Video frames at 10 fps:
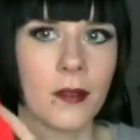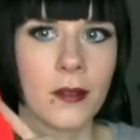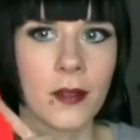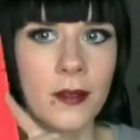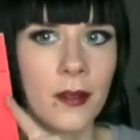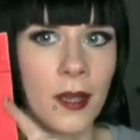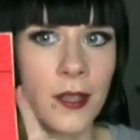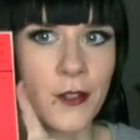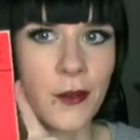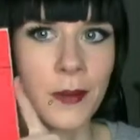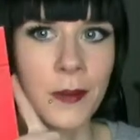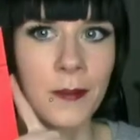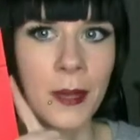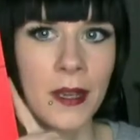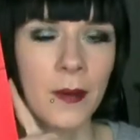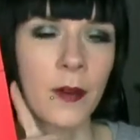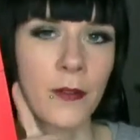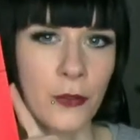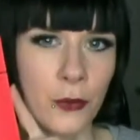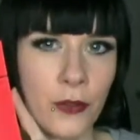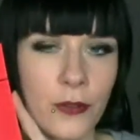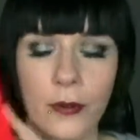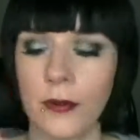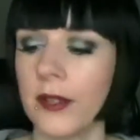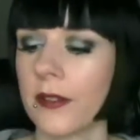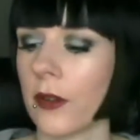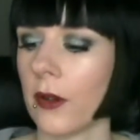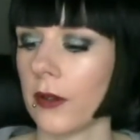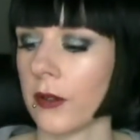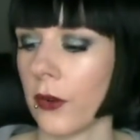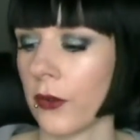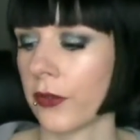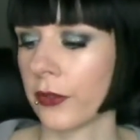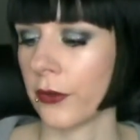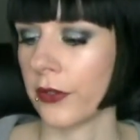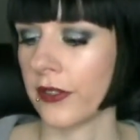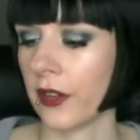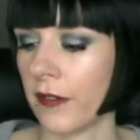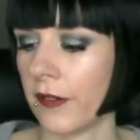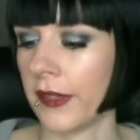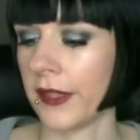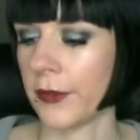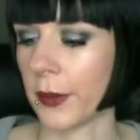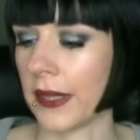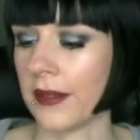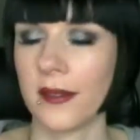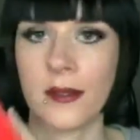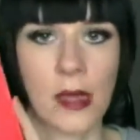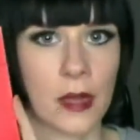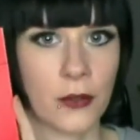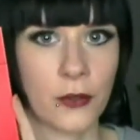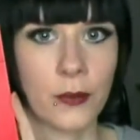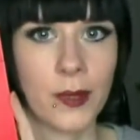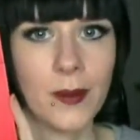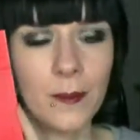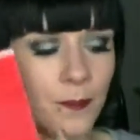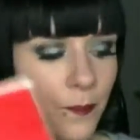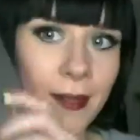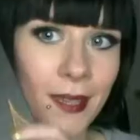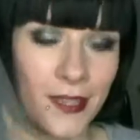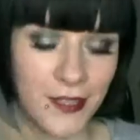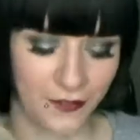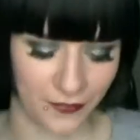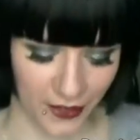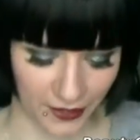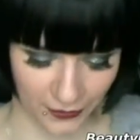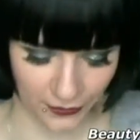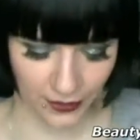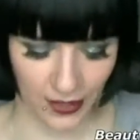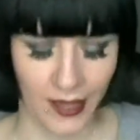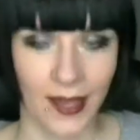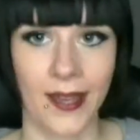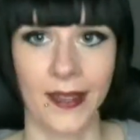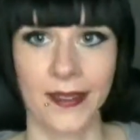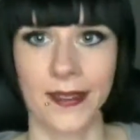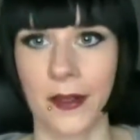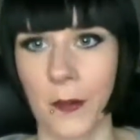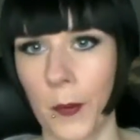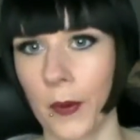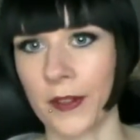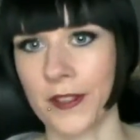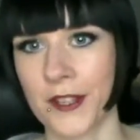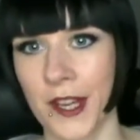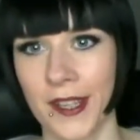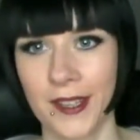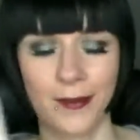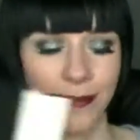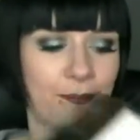This is a German bind-up of short stories called Horror Stories of the 20th Century, Catching Fire and Mockingjay.